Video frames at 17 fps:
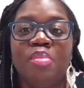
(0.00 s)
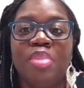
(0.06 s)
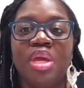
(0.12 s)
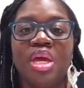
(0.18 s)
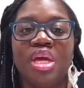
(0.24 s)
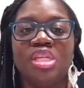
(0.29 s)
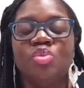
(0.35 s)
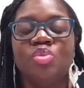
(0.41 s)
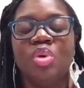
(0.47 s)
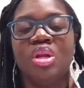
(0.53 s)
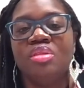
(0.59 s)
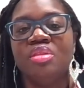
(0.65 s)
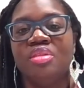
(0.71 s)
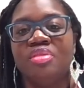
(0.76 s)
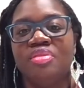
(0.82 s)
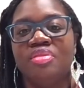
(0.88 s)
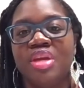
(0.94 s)
because one of
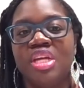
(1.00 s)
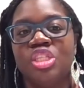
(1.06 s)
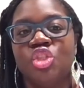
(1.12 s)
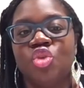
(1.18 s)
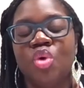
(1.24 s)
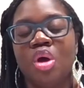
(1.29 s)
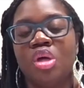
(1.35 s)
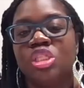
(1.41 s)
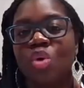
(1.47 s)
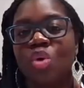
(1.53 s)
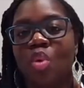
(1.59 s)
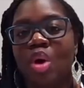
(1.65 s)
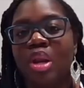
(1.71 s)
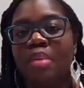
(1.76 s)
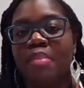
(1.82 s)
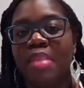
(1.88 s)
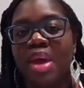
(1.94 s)
the things you also
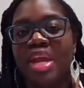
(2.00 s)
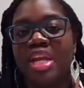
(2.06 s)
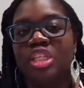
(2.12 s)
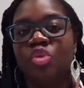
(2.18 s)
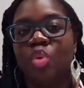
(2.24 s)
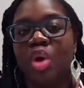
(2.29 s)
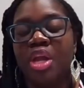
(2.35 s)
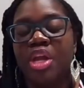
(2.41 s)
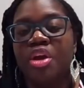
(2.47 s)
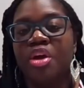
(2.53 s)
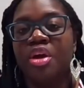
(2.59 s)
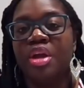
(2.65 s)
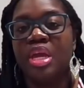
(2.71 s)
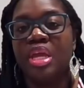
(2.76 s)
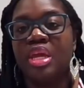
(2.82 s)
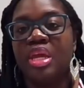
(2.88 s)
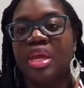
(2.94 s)
want to manage while you're
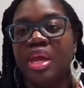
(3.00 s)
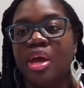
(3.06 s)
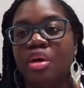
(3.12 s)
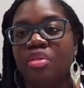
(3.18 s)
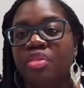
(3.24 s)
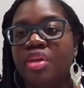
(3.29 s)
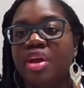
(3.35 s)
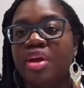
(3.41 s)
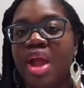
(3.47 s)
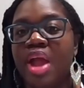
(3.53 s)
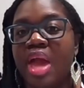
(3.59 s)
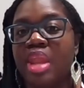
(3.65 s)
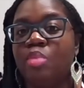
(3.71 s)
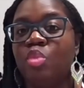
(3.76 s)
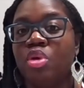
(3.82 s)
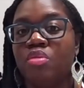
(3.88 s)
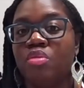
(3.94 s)
eating healthier,
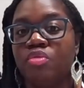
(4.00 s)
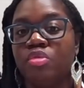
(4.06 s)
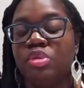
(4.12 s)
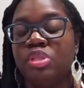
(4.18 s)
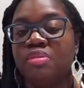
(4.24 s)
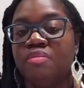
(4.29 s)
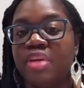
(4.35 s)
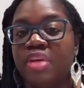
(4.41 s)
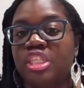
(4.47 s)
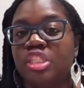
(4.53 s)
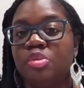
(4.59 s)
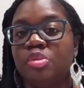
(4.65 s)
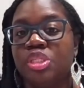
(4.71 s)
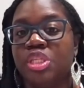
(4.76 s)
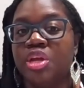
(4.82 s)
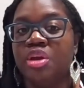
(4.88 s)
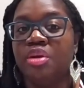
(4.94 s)
adding more fruits and
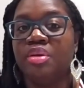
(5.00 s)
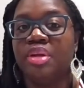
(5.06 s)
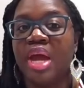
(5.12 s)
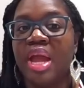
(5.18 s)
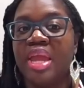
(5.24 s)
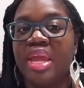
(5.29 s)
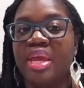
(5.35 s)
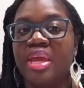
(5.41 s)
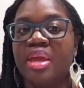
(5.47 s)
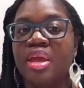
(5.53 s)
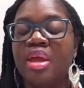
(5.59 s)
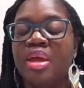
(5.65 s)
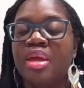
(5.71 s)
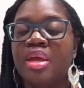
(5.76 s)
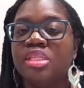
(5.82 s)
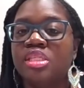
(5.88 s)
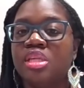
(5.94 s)
vegetables in your diet,
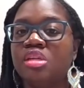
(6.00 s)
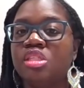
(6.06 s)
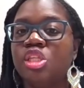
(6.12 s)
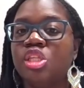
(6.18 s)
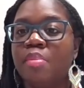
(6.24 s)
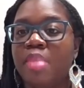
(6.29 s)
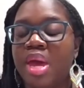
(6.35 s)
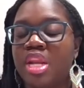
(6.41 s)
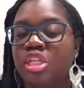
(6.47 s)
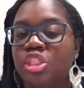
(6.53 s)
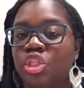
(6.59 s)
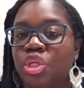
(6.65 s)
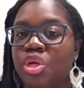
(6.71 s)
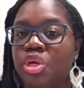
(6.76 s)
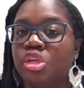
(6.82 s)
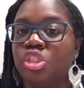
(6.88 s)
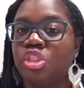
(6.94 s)
is also
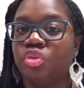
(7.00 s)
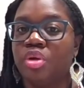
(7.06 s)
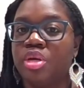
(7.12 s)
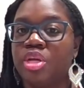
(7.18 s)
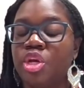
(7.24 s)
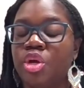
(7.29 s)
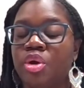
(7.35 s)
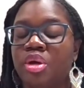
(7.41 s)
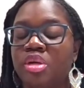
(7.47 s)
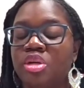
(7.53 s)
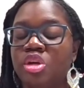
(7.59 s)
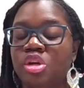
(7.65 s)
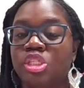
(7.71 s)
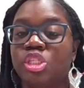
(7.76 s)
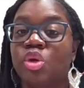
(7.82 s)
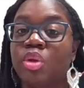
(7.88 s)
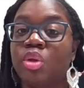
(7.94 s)
managing your
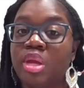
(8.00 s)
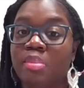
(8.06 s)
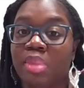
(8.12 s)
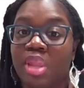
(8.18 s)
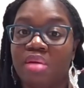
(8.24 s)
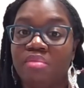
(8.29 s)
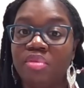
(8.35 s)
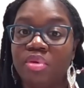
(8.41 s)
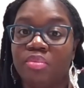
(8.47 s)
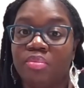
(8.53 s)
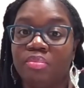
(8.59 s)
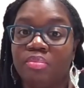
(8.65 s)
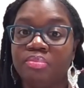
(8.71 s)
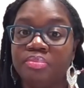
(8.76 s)
sodium level.